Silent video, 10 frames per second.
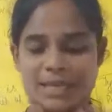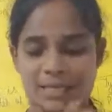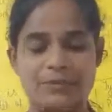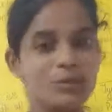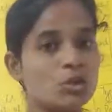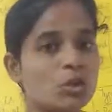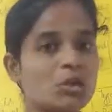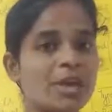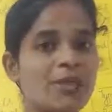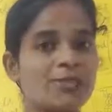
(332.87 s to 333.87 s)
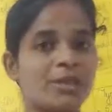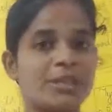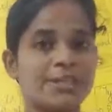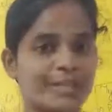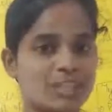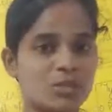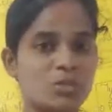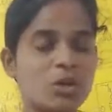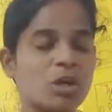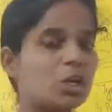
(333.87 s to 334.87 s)
If you don't have your
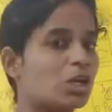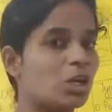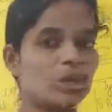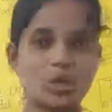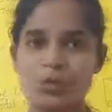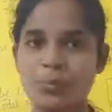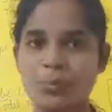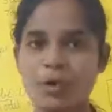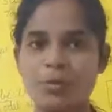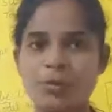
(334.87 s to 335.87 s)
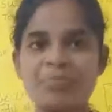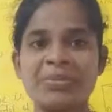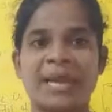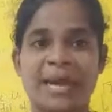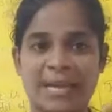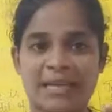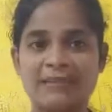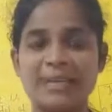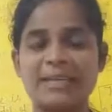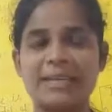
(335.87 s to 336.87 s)
textbook, no problem. I
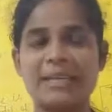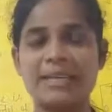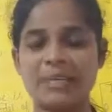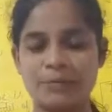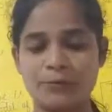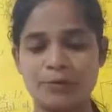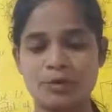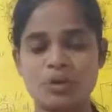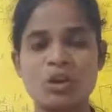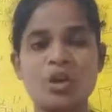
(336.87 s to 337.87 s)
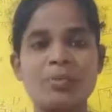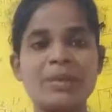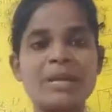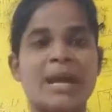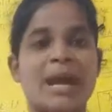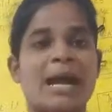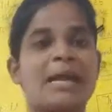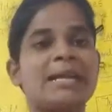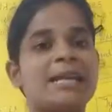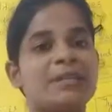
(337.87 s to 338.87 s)
will take a photocopy
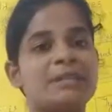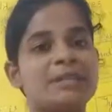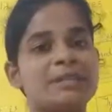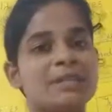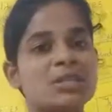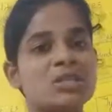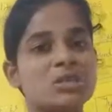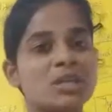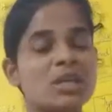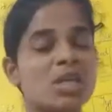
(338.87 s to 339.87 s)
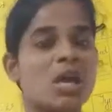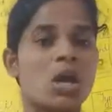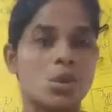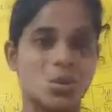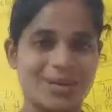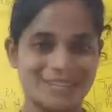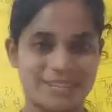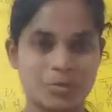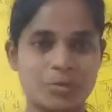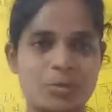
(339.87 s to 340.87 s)
and I will send to the
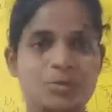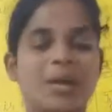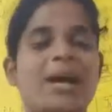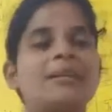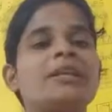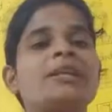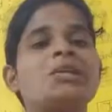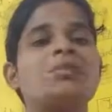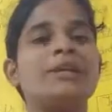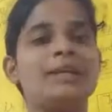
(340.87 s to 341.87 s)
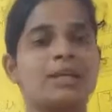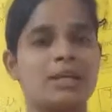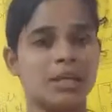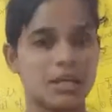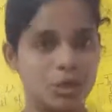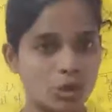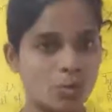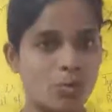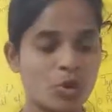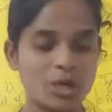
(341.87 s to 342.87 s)
WhatsApp group. Until you get a new
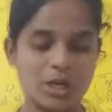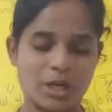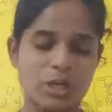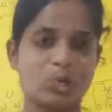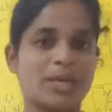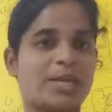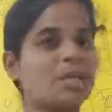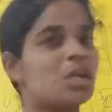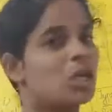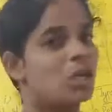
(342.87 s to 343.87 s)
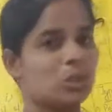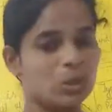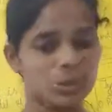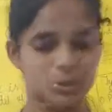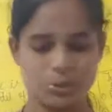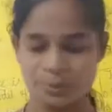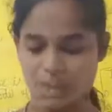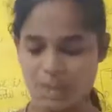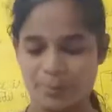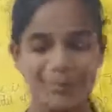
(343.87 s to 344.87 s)
book, you can go through.
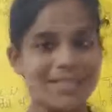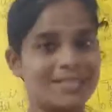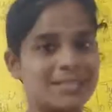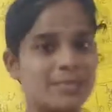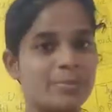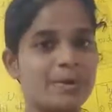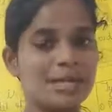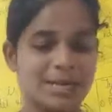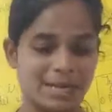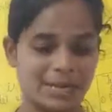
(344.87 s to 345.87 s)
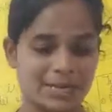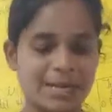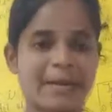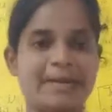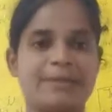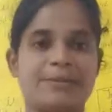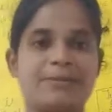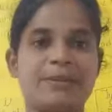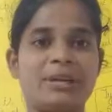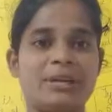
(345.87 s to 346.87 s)
Page number 9.
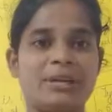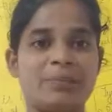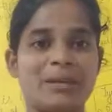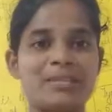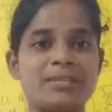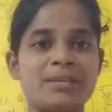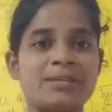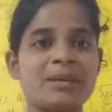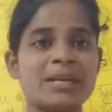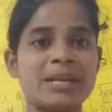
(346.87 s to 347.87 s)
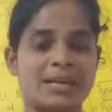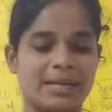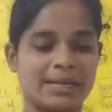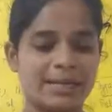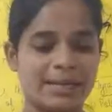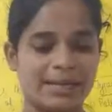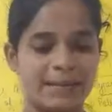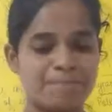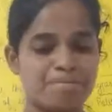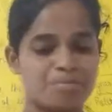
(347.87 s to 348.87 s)
We are in page number
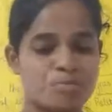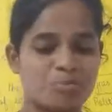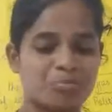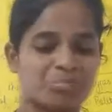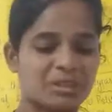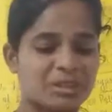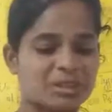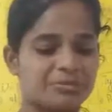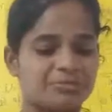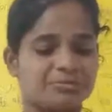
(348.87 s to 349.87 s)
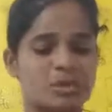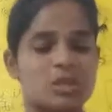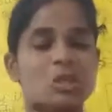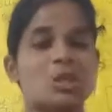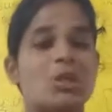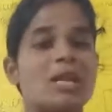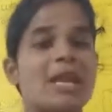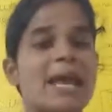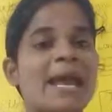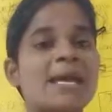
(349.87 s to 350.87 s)
9. So
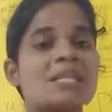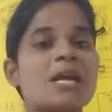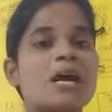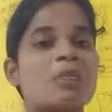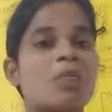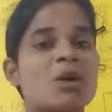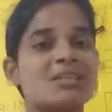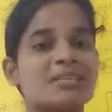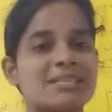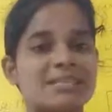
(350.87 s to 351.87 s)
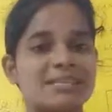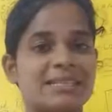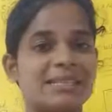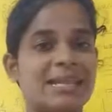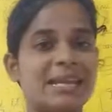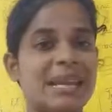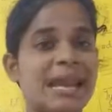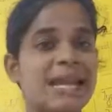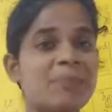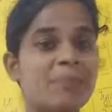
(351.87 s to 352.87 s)
land masses, the
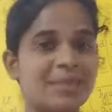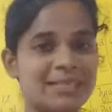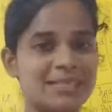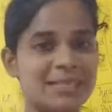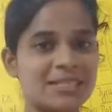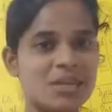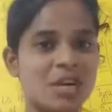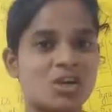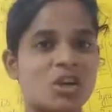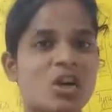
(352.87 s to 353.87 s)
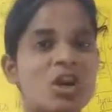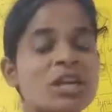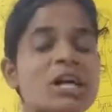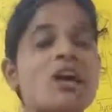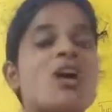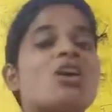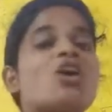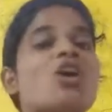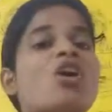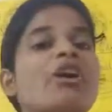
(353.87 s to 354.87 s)
land places are called
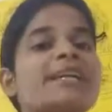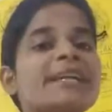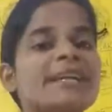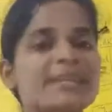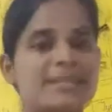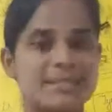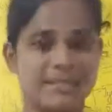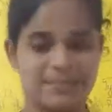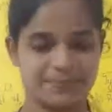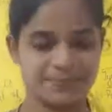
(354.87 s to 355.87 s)
continents.